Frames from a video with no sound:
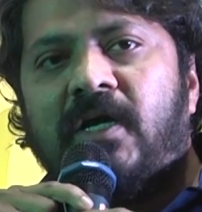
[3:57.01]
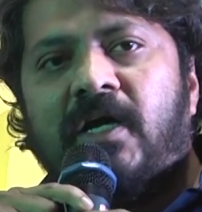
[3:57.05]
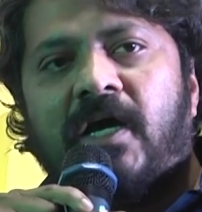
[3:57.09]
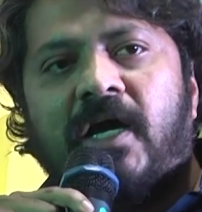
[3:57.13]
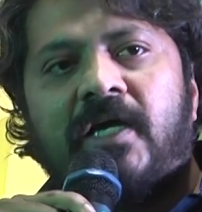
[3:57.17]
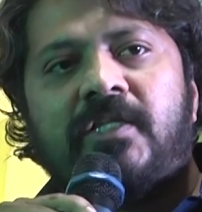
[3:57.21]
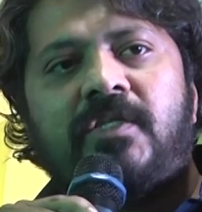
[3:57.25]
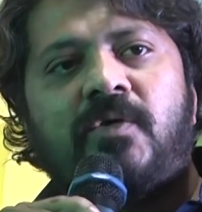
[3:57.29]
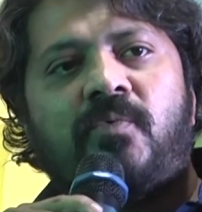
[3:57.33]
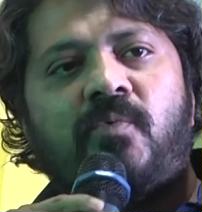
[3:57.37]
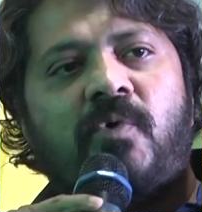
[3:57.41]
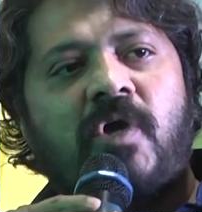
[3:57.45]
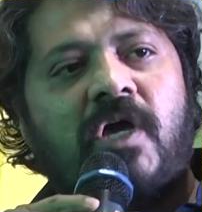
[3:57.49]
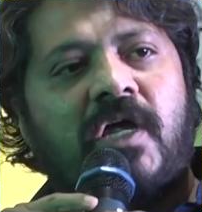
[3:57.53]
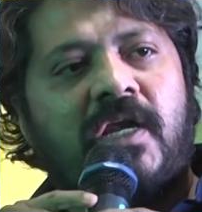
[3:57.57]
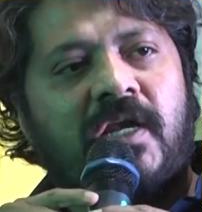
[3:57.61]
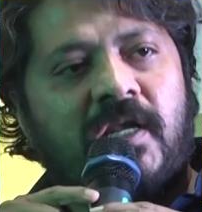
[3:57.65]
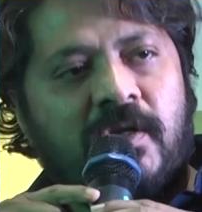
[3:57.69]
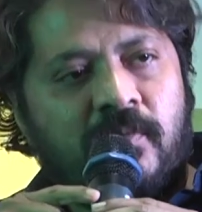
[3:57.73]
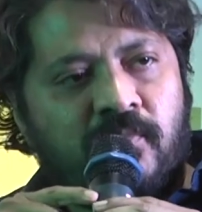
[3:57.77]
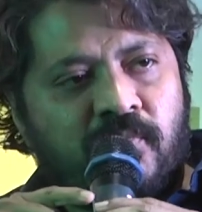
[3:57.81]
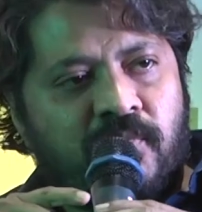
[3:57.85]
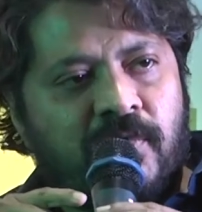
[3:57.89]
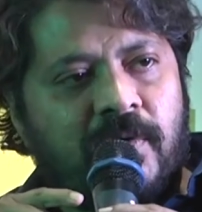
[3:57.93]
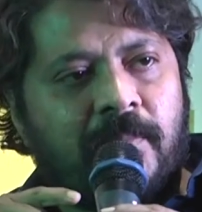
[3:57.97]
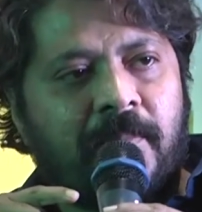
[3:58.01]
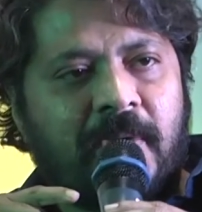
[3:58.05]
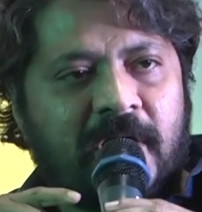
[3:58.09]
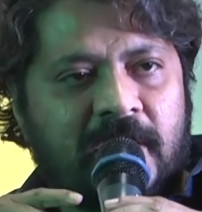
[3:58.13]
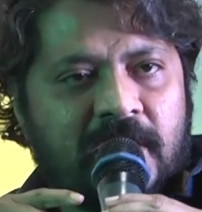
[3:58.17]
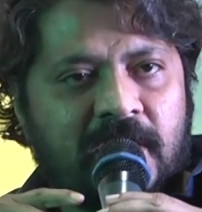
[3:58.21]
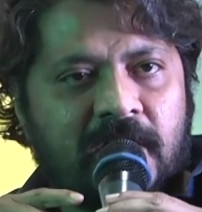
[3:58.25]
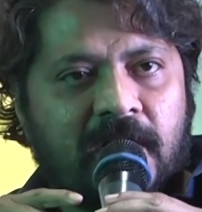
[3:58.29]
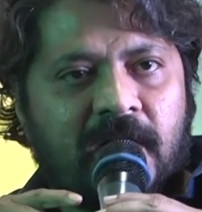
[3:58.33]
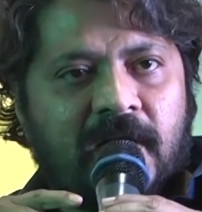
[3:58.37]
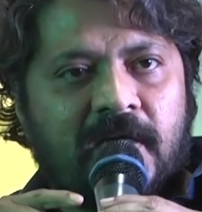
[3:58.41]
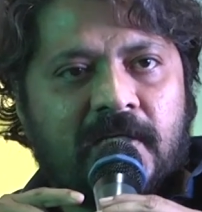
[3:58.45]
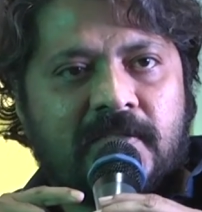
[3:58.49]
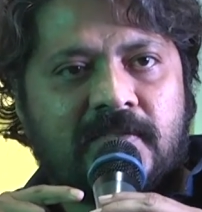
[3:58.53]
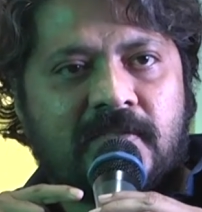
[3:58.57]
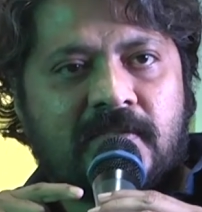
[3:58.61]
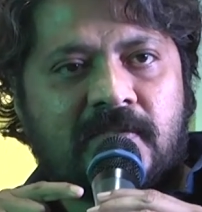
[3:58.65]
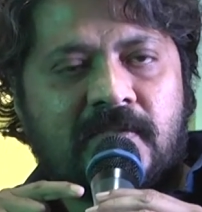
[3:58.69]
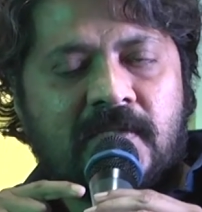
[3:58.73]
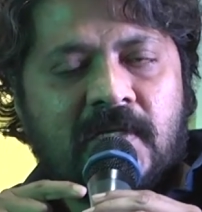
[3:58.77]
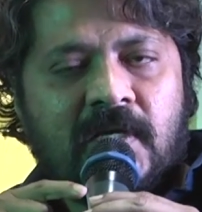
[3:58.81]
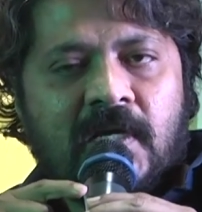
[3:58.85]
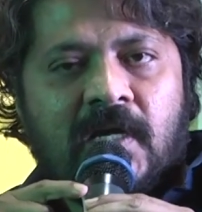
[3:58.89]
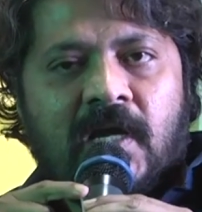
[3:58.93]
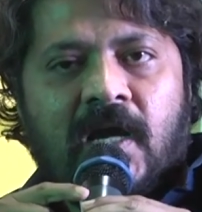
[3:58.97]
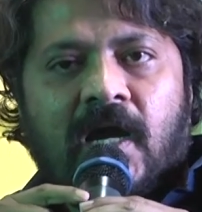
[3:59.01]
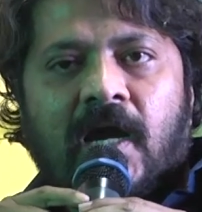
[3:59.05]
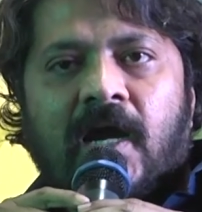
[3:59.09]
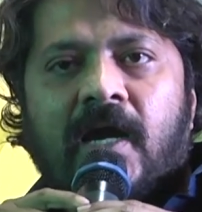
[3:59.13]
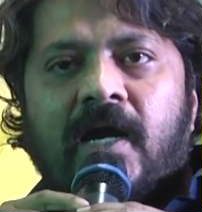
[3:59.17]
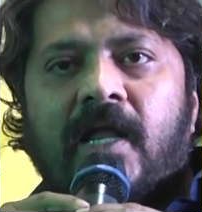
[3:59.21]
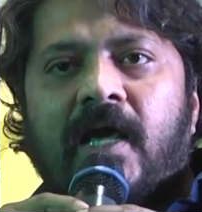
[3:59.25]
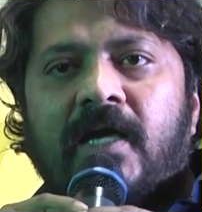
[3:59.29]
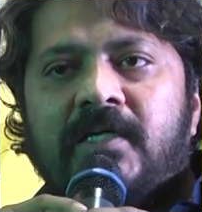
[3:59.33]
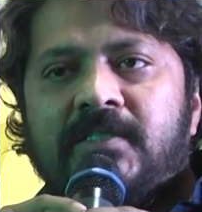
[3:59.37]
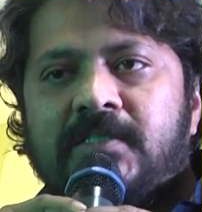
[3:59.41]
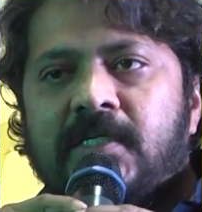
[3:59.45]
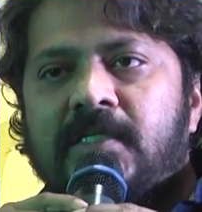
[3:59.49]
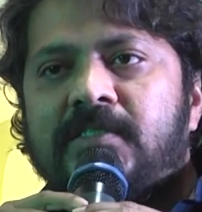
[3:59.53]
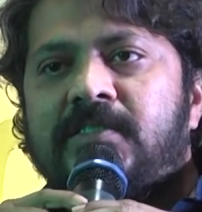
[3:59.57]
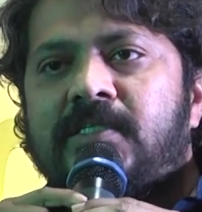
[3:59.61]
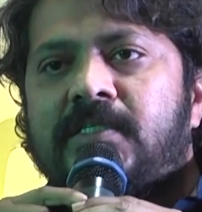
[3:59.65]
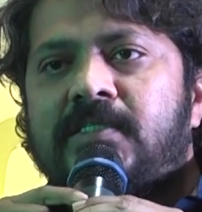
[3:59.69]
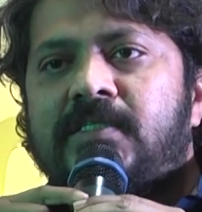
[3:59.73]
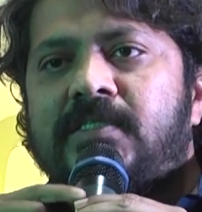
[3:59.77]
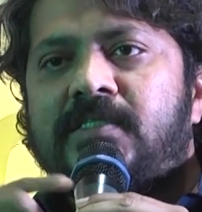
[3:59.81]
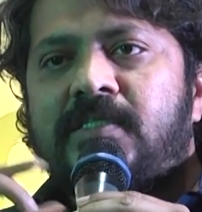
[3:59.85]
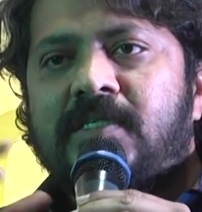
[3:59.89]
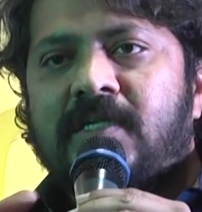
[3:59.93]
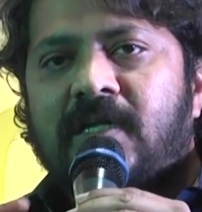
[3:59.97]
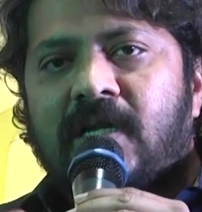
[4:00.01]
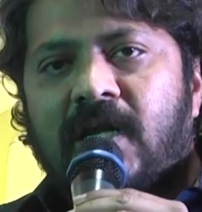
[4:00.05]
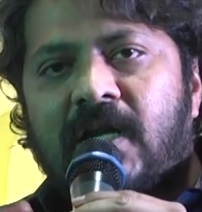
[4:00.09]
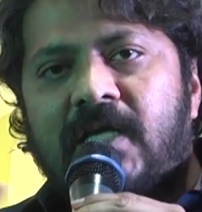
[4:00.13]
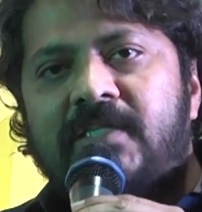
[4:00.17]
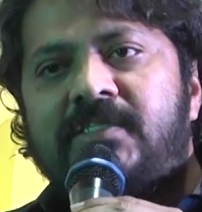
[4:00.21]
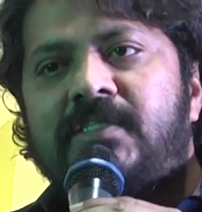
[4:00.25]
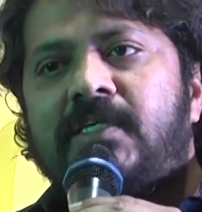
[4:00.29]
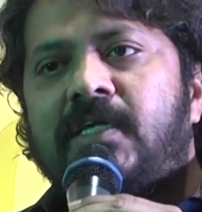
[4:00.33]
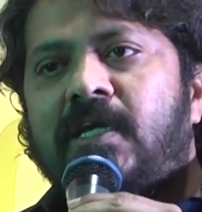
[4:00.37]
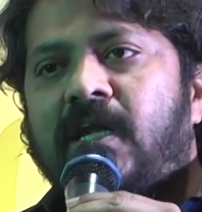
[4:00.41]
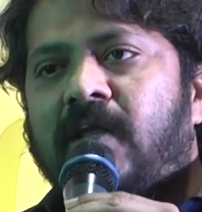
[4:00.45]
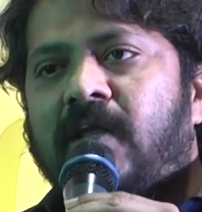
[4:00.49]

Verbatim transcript: I think we are in for better days. And I suggest lesser